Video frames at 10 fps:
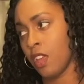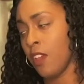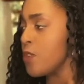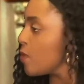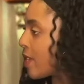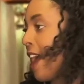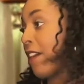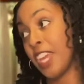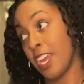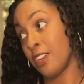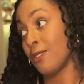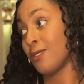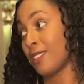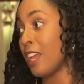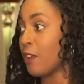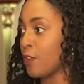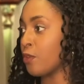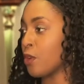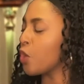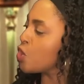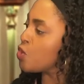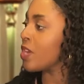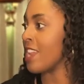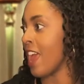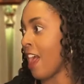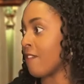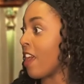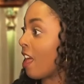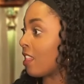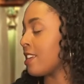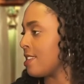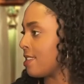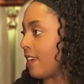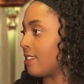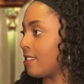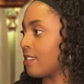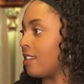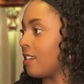If you can have candles at a funeral, you can have LED lights.